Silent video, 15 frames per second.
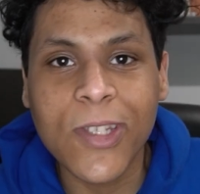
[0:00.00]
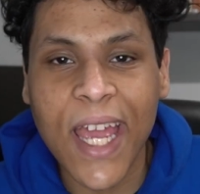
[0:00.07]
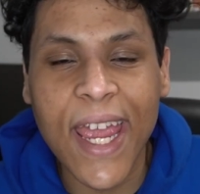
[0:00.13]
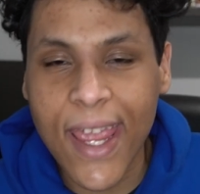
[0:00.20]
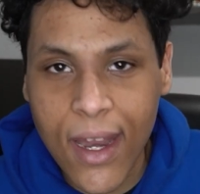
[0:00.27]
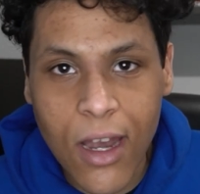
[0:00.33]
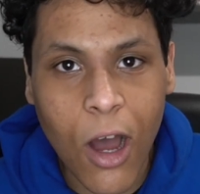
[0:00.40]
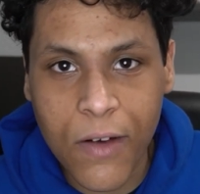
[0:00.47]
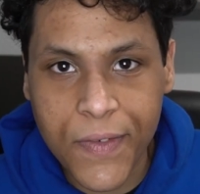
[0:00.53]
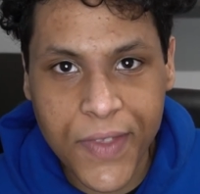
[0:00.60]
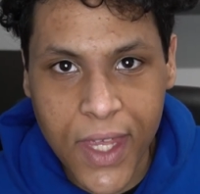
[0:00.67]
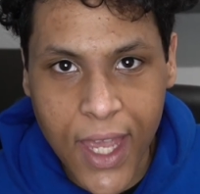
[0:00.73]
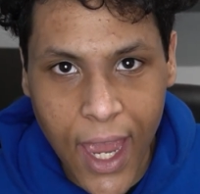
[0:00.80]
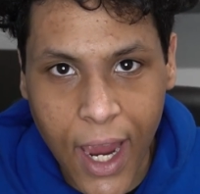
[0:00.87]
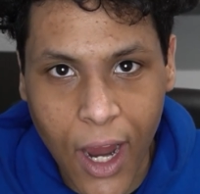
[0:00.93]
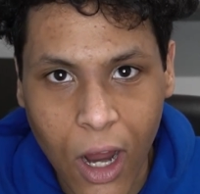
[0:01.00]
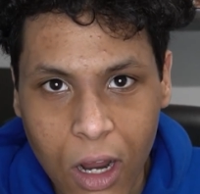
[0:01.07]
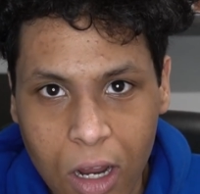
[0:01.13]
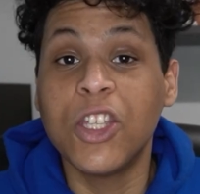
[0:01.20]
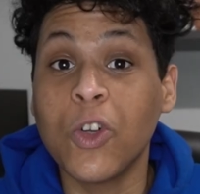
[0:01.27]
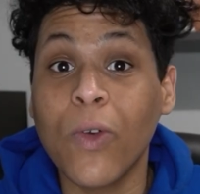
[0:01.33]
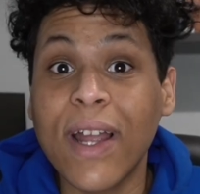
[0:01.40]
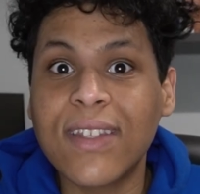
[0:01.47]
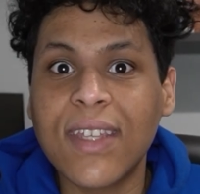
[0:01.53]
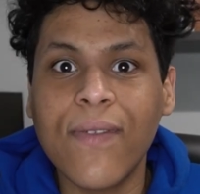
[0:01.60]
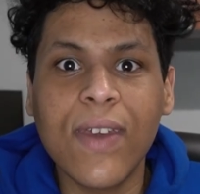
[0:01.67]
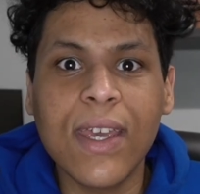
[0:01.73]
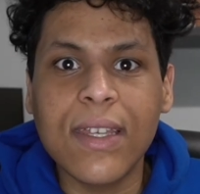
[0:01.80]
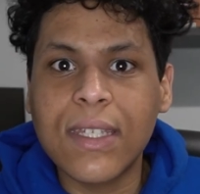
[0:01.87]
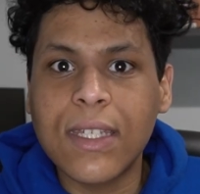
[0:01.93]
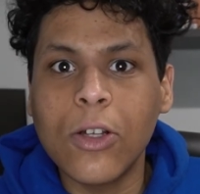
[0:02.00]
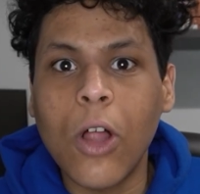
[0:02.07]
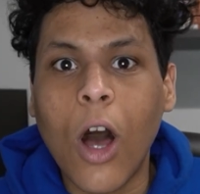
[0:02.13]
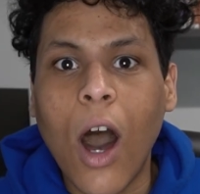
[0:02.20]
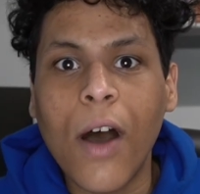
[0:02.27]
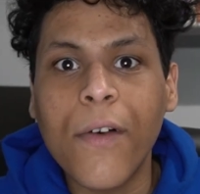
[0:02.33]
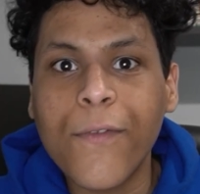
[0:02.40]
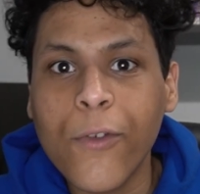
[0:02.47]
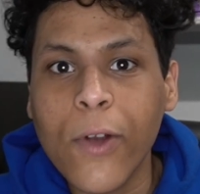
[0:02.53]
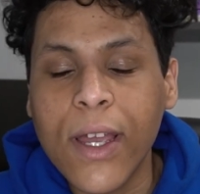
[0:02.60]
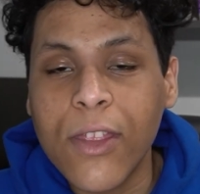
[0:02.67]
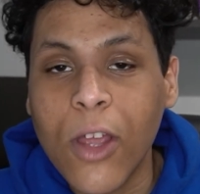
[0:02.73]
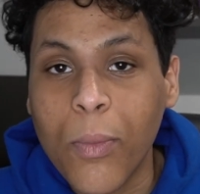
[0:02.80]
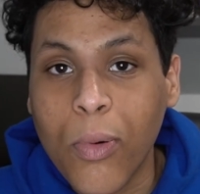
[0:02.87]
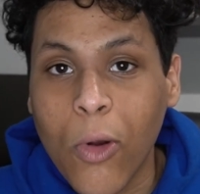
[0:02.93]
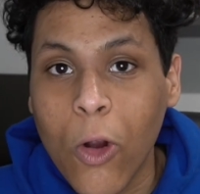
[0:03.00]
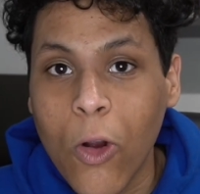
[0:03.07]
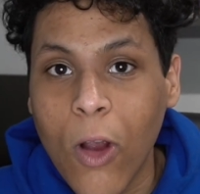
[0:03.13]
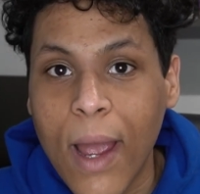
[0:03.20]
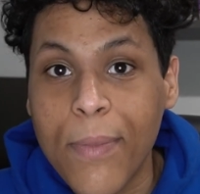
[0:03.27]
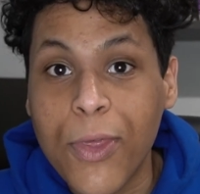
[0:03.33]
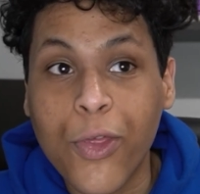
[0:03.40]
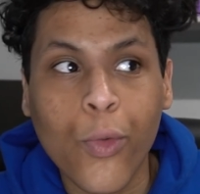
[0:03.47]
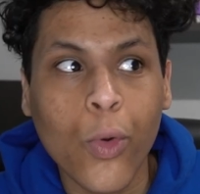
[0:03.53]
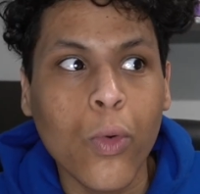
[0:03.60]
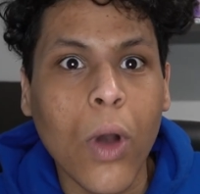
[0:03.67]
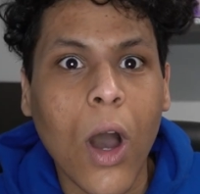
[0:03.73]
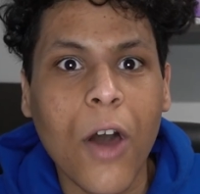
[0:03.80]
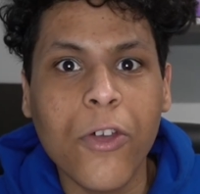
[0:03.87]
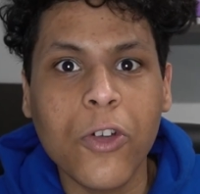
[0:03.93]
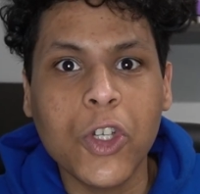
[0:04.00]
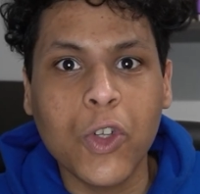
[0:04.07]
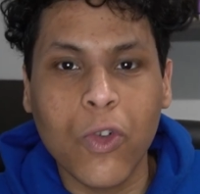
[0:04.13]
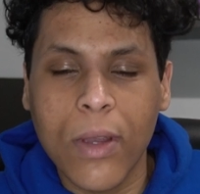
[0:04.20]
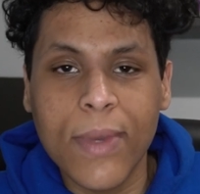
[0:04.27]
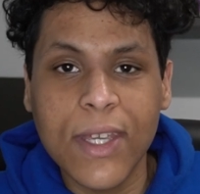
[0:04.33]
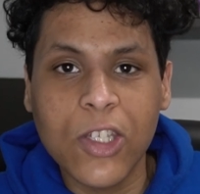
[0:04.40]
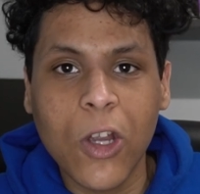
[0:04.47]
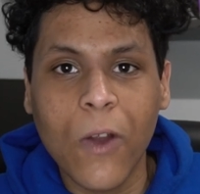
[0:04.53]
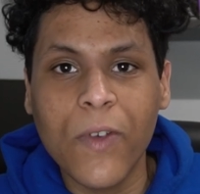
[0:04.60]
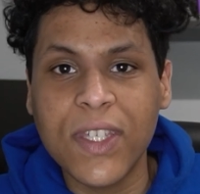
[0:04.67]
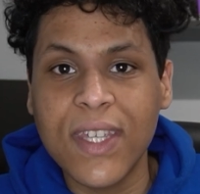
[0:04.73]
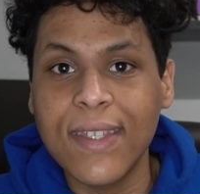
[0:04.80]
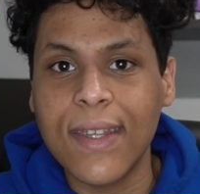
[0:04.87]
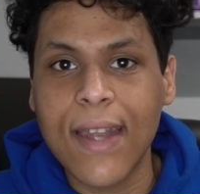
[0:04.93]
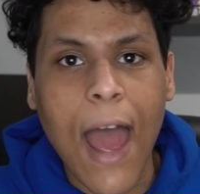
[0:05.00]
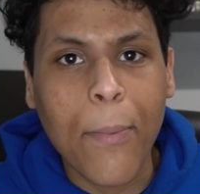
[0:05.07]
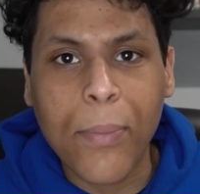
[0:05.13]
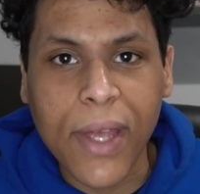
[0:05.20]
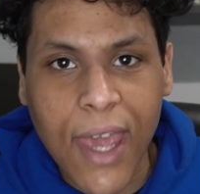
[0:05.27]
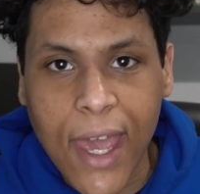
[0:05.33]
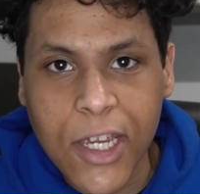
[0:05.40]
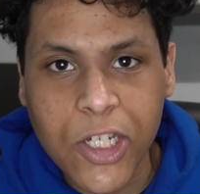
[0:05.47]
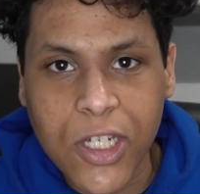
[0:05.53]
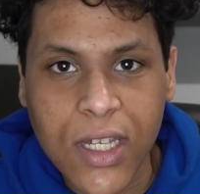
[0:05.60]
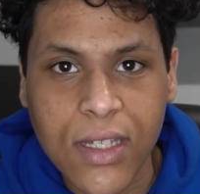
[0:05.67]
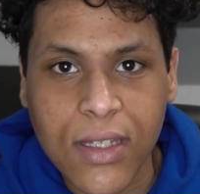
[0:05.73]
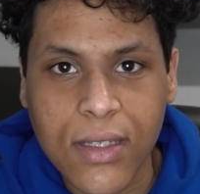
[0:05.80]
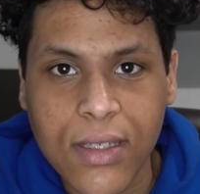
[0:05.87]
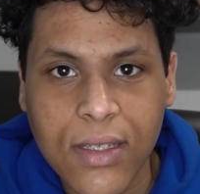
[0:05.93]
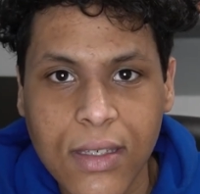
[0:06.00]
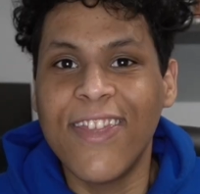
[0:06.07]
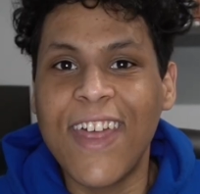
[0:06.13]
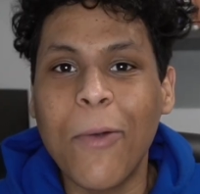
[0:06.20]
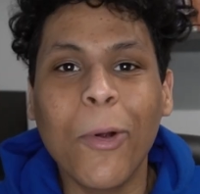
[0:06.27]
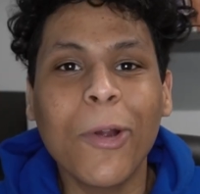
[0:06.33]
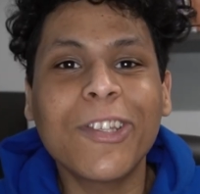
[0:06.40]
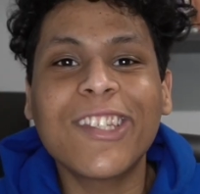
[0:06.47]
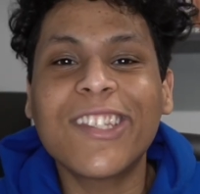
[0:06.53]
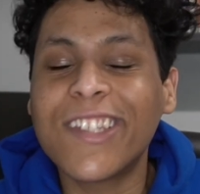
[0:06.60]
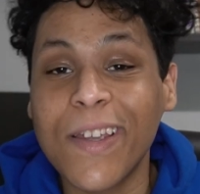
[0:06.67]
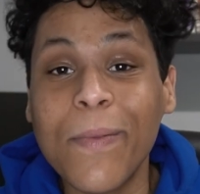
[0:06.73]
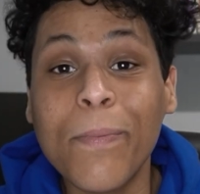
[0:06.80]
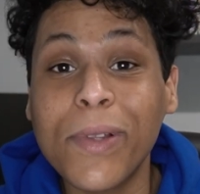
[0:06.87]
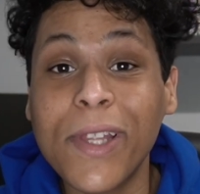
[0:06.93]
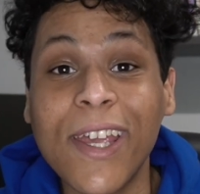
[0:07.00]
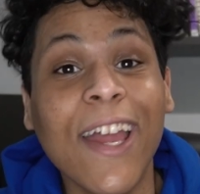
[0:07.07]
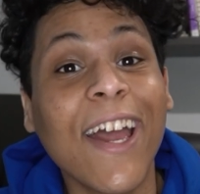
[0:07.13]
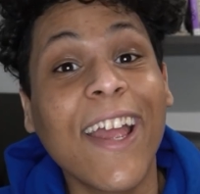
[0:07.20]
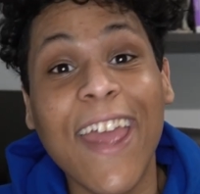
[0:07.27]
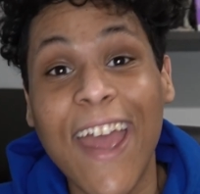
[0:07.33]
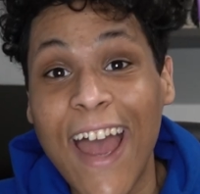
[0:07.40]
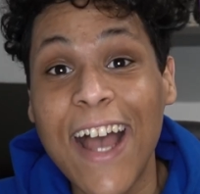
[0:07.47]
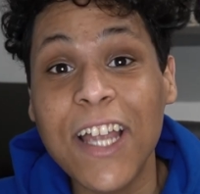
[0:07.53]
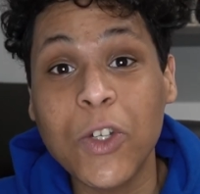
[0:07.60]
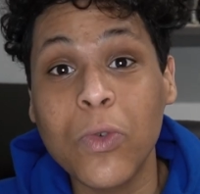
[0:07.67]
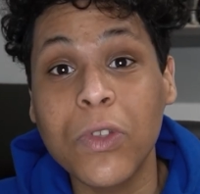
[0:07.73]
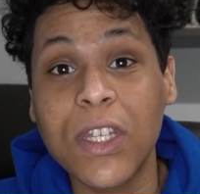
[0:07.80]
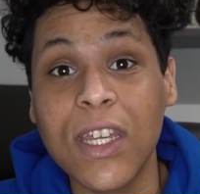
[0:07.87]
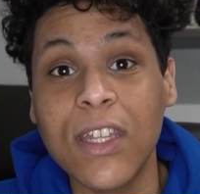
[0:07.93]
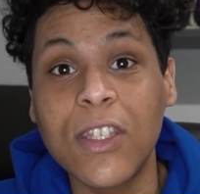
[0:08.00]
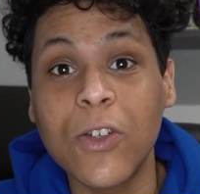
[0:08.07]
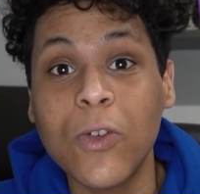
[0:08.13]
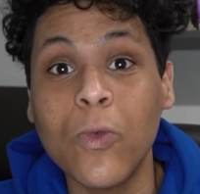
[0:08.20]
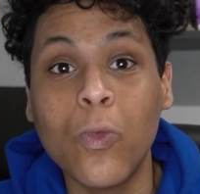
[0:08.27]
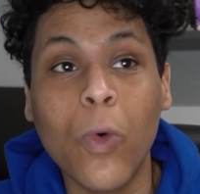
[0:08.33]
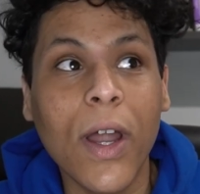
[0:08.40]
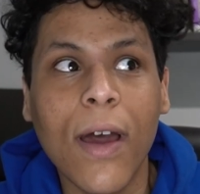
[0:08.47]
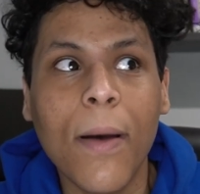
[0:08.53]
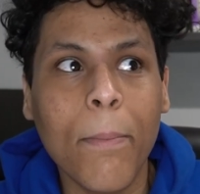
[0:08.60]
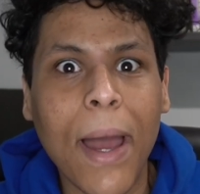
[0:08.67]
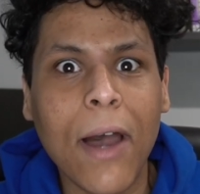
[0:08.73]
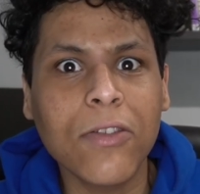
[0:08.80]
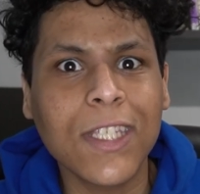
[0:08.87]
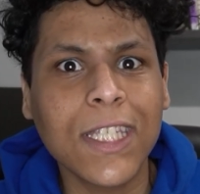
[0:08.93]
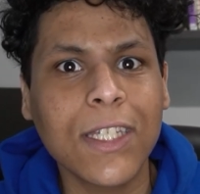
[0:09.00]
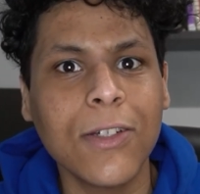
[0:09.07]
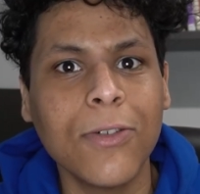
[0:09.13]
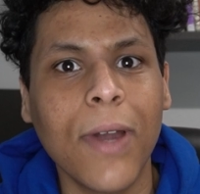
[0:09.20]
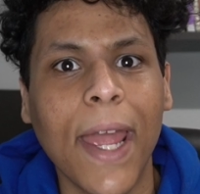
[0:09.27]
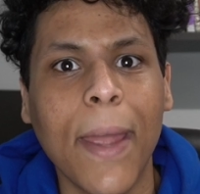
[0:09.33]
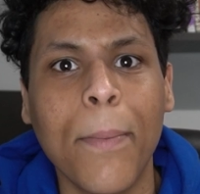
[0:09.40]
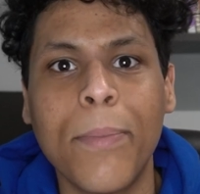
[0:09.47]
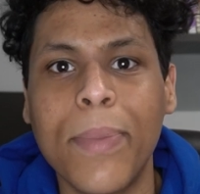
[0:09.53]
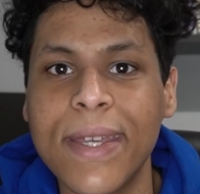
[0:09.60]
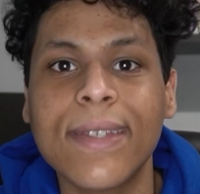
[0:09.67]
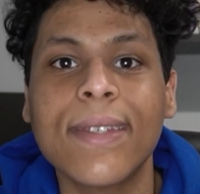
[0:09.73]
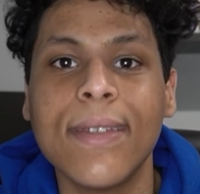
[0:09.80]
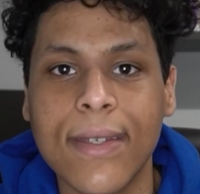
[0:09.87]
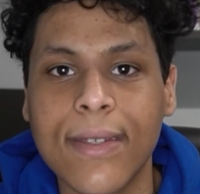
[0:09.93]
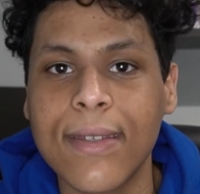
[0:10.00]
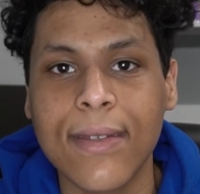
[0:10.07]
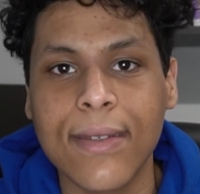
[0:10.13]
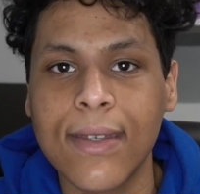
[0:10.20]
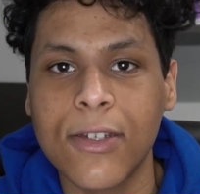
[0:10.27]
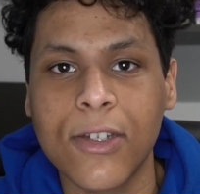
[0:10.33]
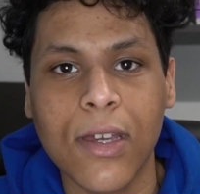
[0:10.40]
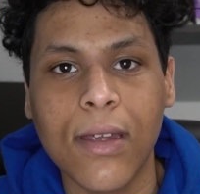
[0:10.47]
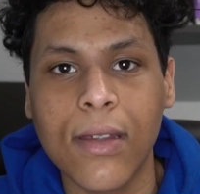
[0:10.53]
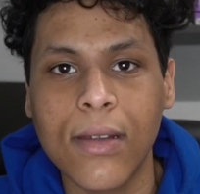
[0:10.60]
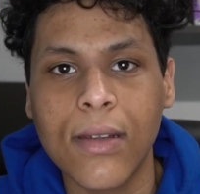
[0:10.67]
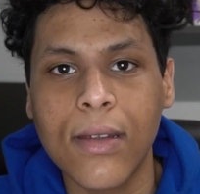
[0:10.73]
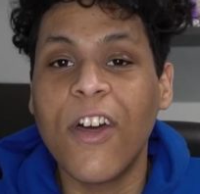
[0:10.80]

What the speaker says: taken off the air. DirecTV is still offering their program through other streaming services and applications. They were simply a casualty to what amounts to a business decision.